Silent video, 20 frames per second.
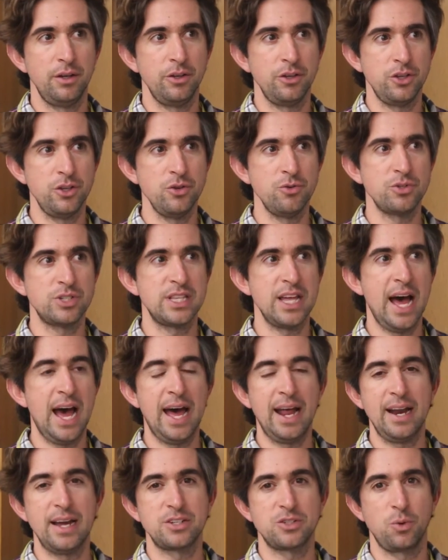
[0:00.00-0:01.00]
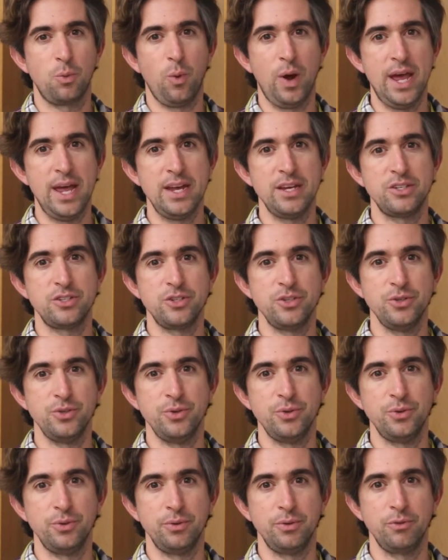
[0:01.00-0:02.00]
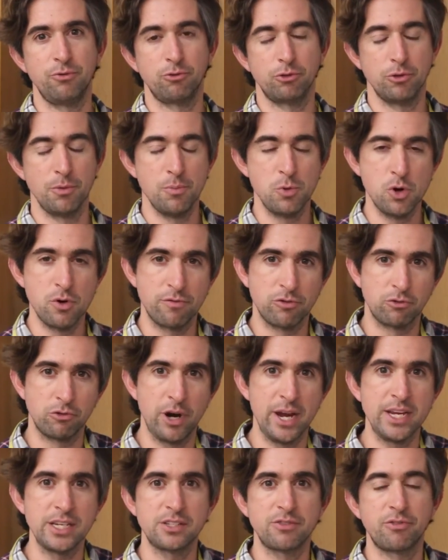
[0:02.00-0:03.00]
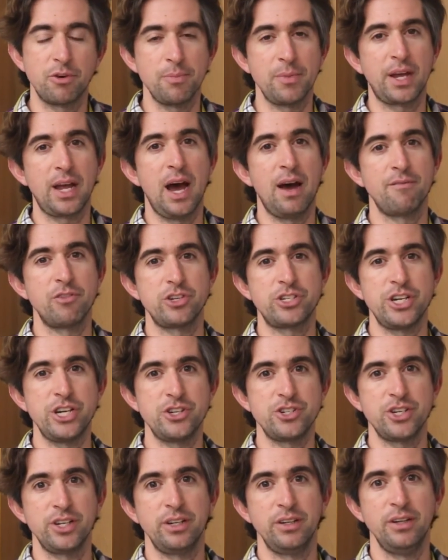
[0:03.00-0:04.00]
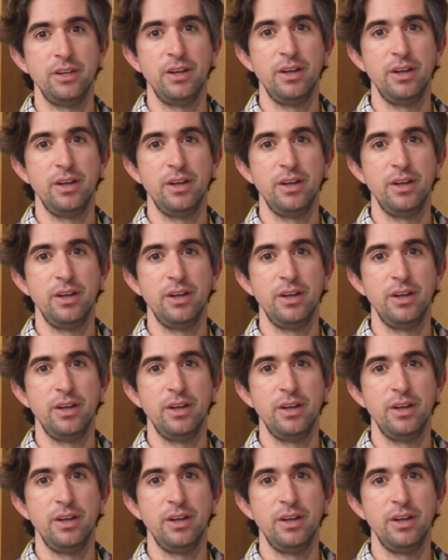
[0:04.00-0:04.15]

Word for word: use that as a way to remove race from the conversation.